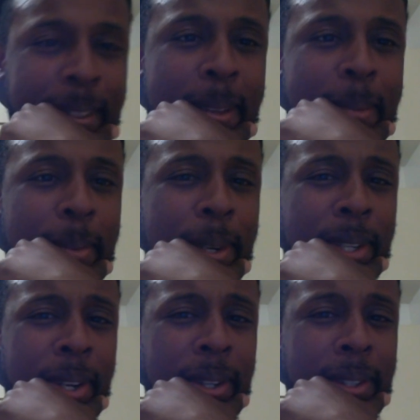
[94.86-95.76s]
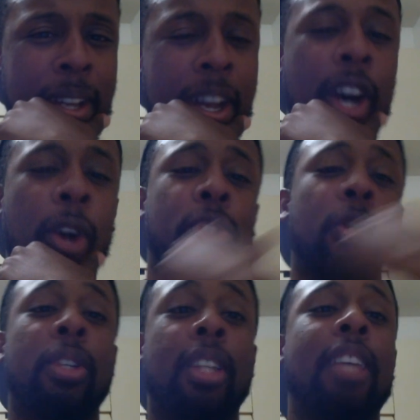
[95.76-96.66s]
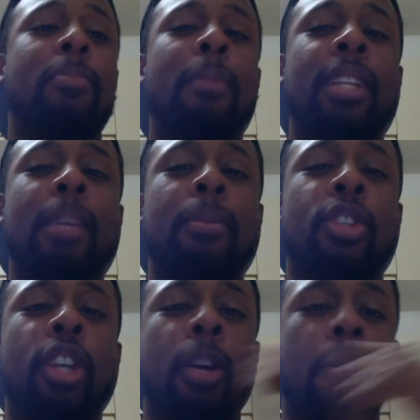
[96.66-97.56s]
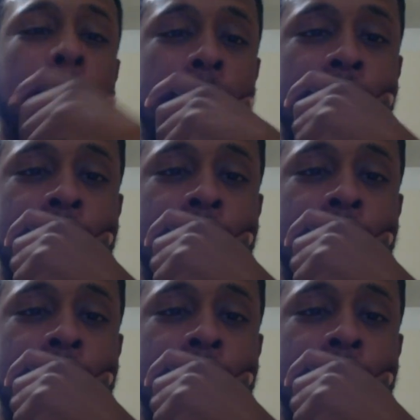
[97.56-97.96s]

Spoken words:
Berserk. Oh, so that might be the name of the show. Okay.